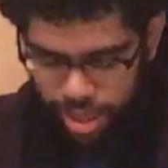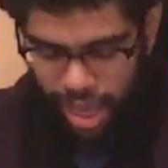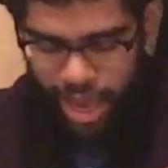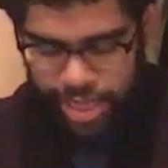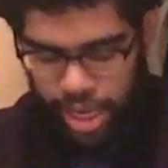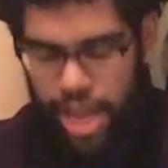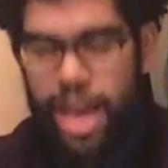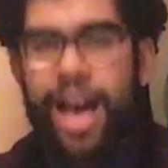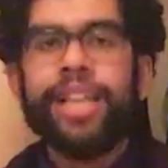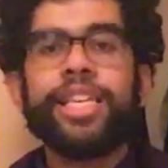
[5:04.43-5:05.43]
that has
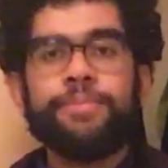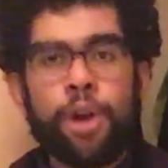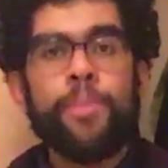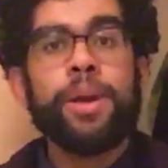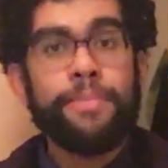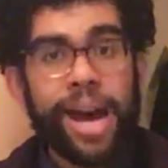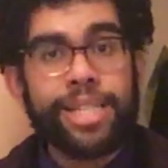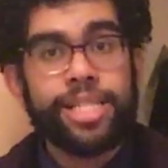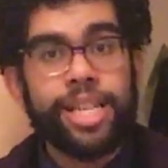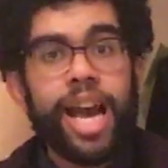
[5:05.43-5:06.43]
the appropriate
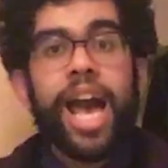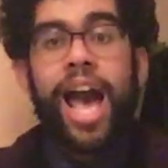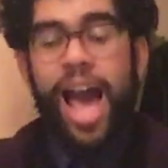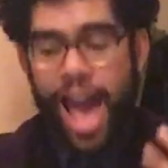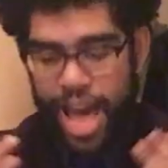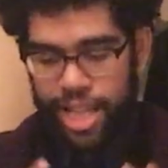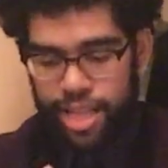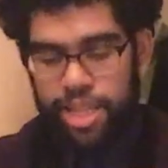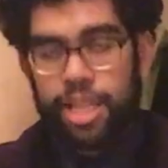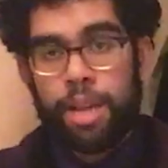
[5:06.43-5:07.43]
pattern
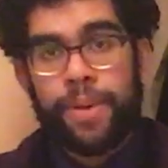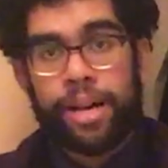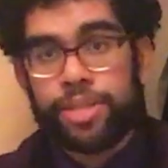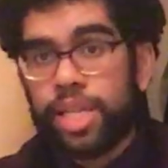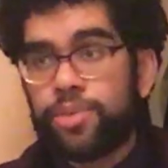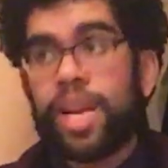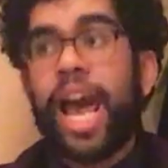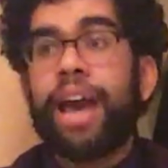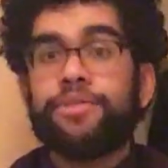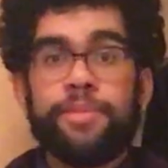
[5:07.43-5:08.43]
and the lapels. This would
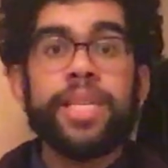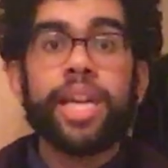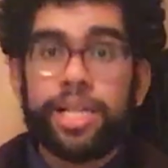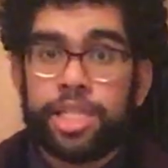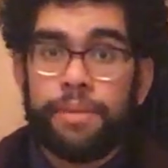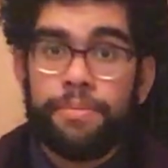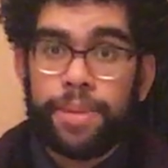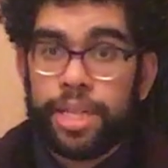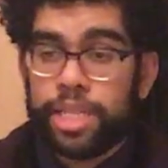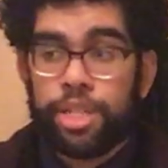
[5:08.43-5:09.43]
have to be custom
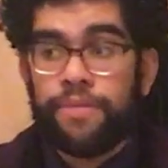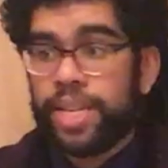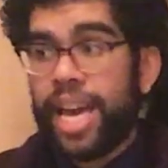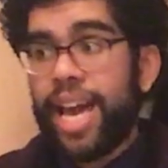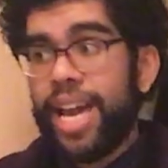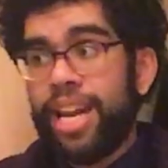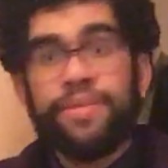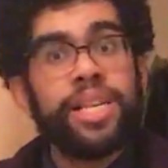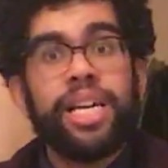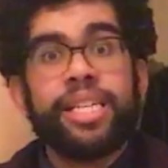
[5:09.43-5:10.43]
because I don't think
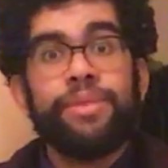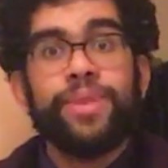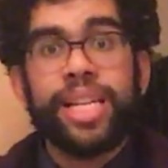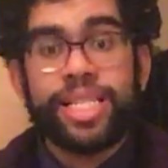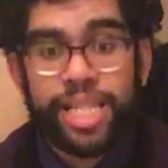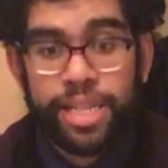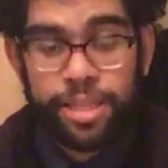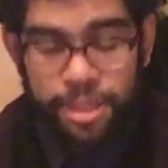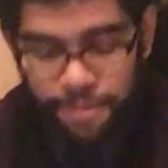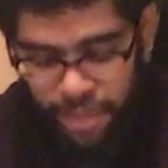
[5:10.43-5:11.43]
anything like it really
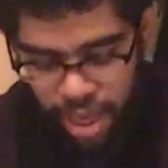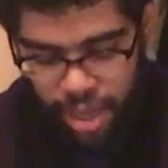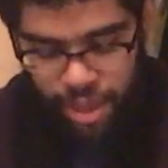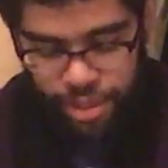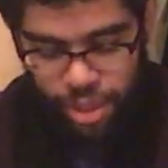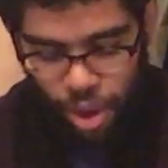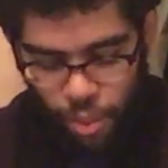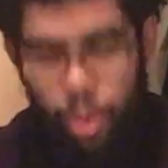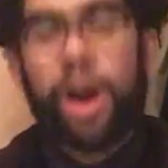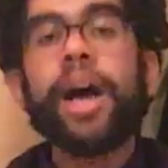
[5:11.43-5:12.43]
exists. So
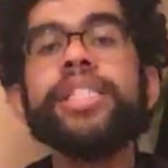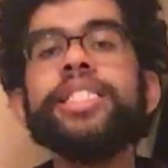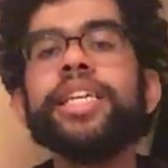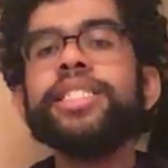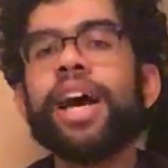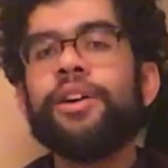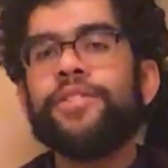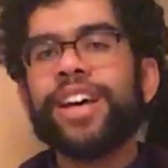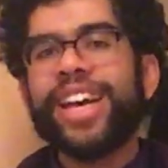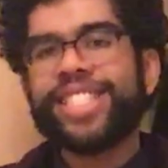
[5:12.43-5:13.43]
what I did,
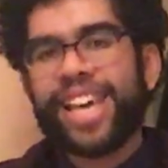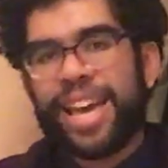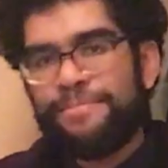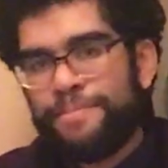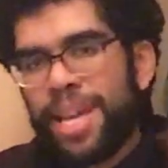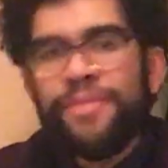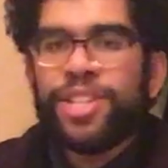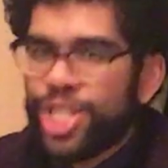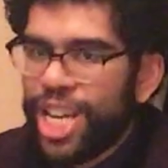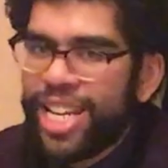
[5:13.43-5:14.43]
however, is a bit of a
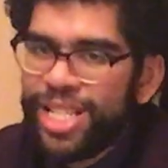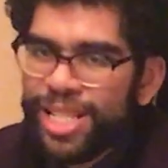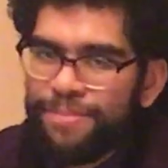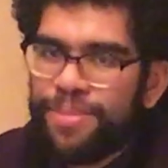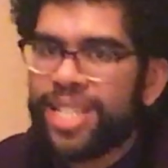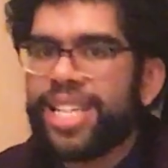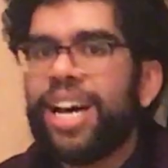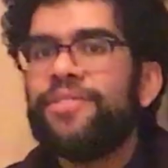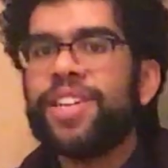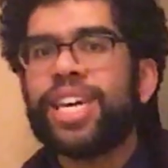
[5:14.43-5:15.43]
cheat, but
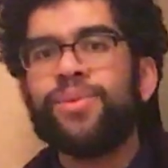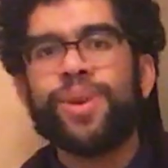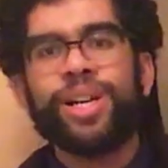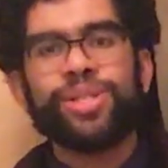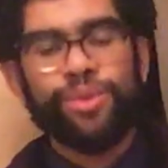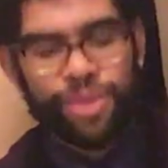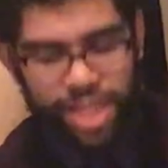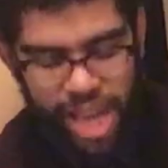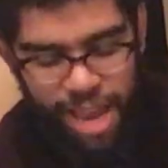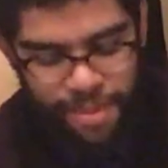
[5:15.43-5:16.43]
I think it works all the
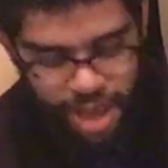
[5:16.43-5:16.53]
same.